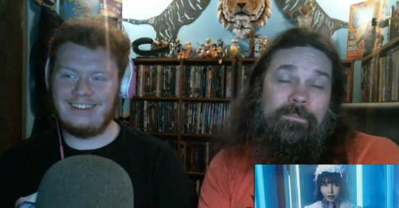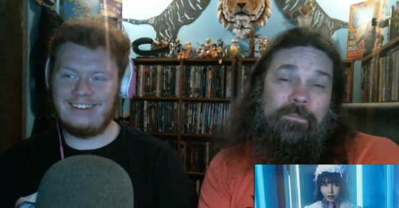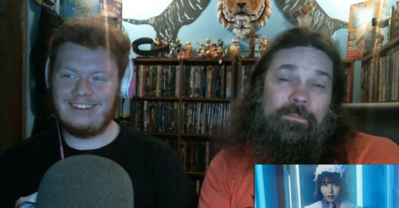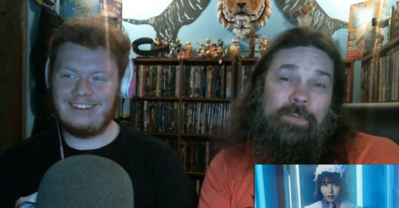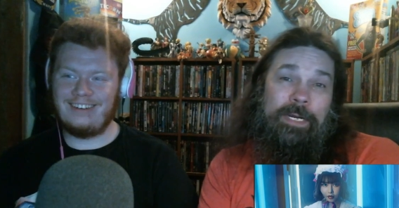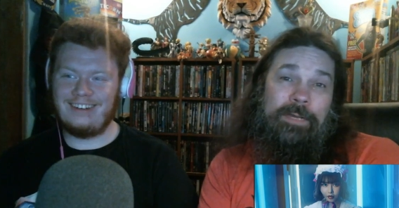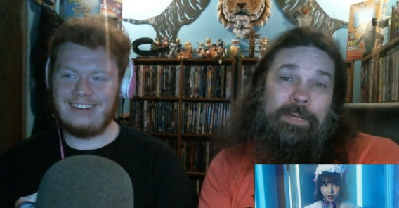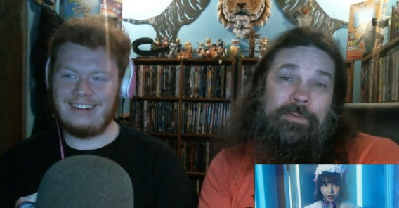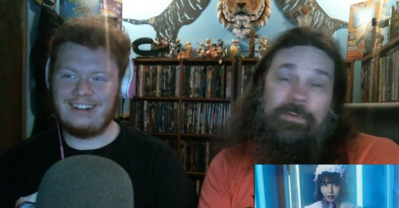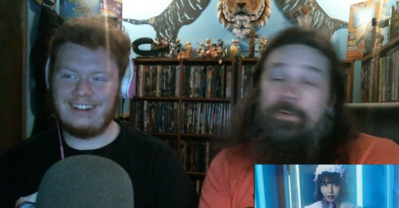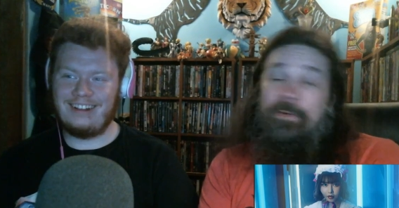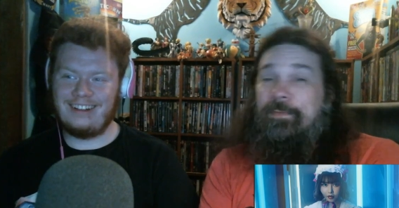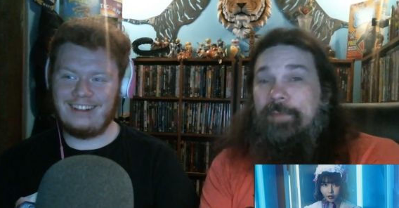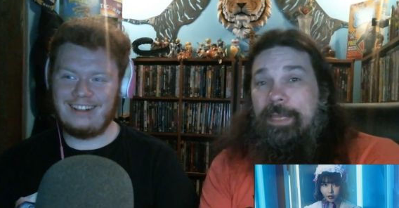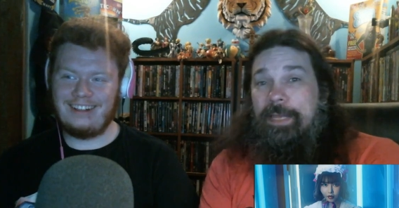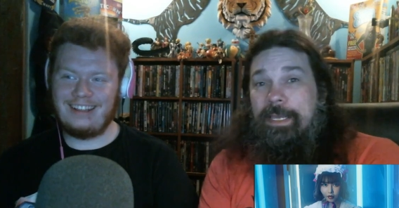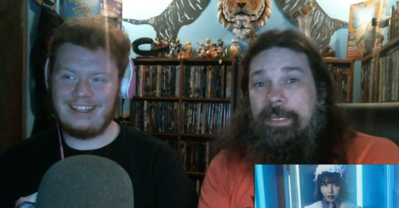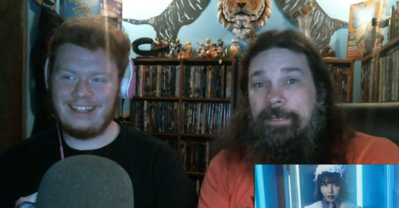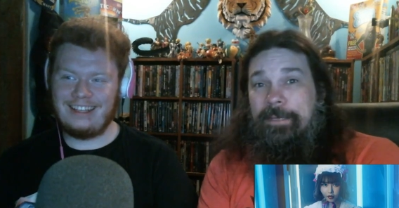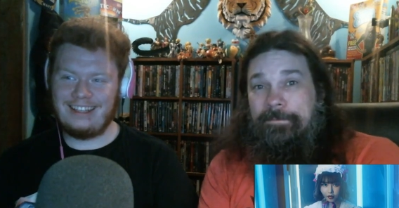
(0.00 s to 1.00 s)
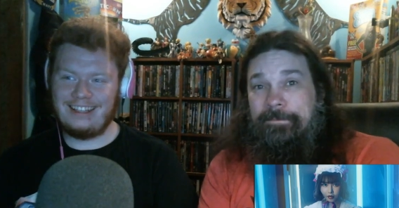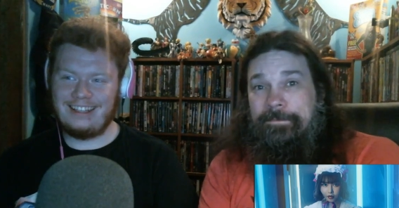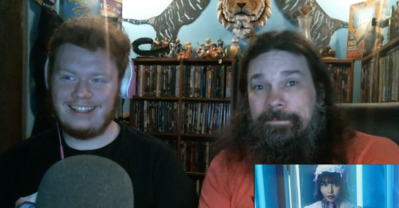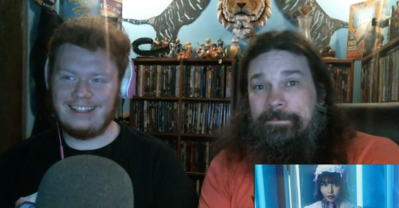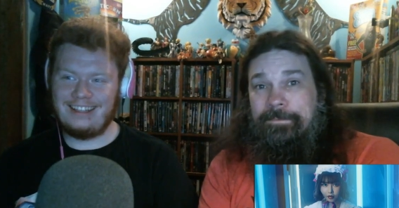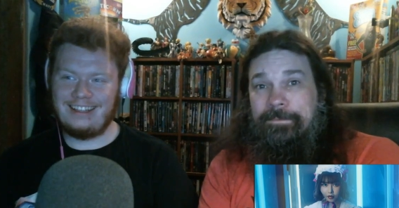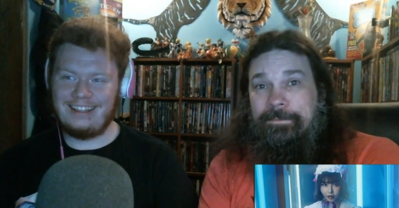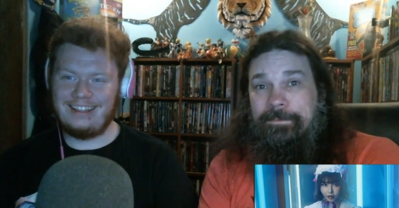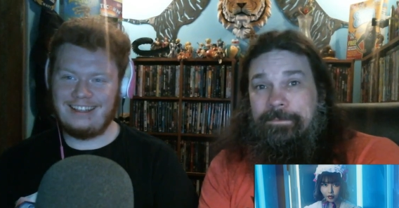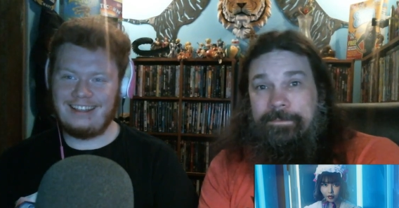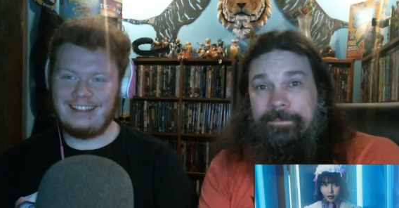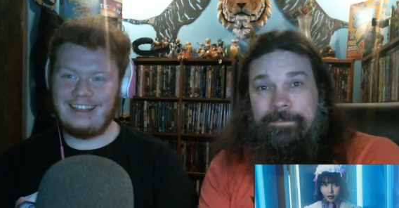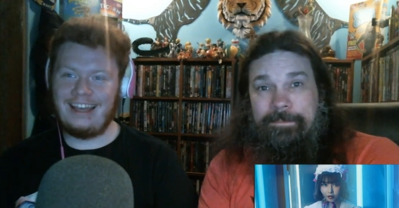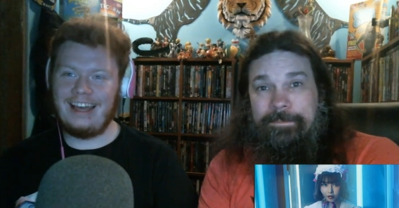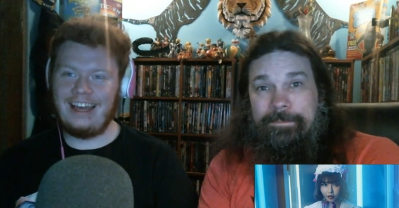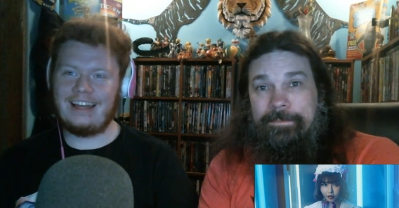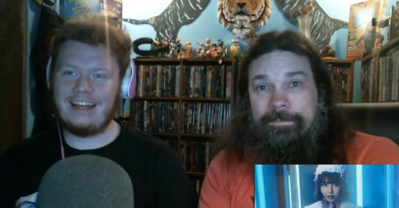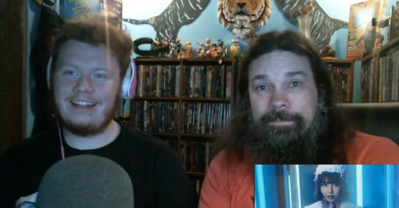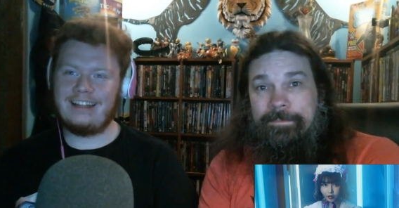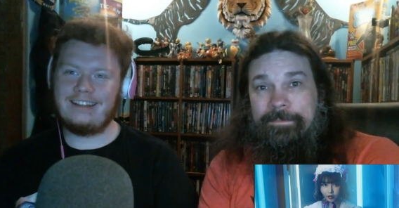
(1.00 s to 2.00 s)
Speaker 1: real, or fake.
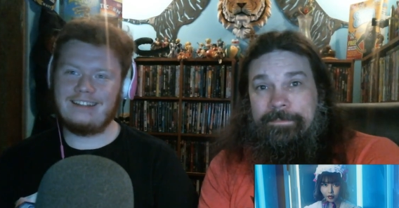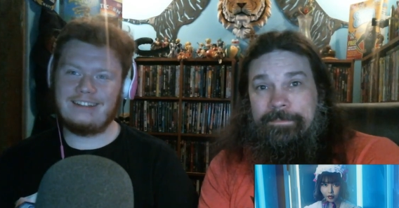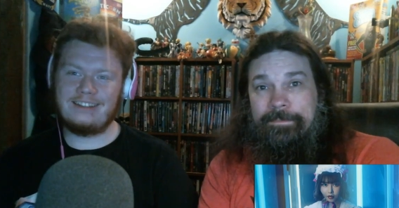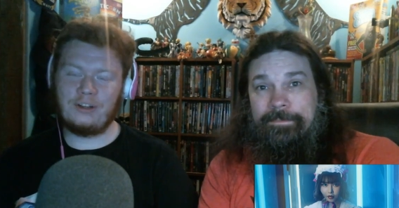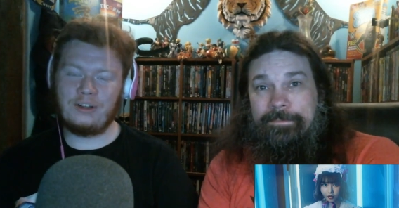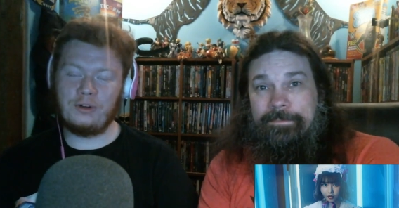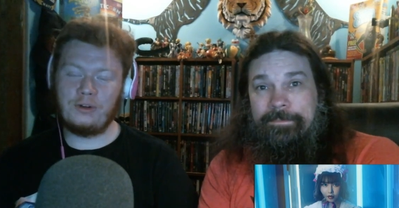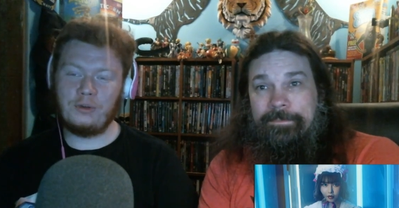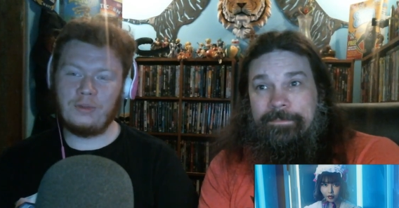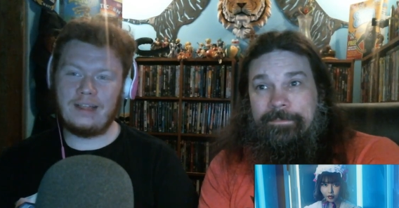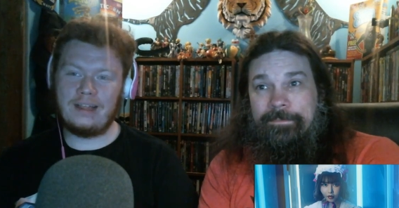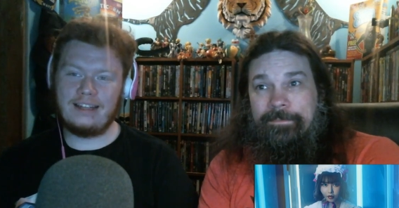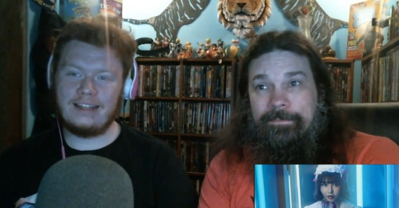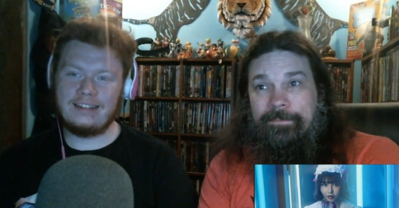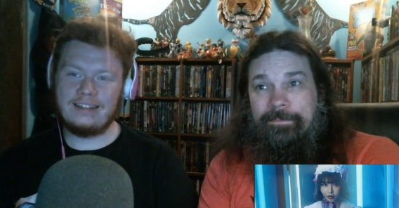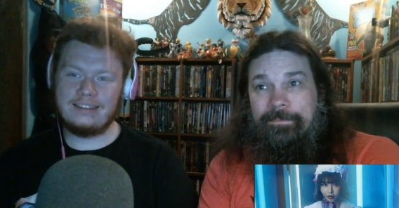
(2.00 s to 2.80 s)
Yeah, don't do that.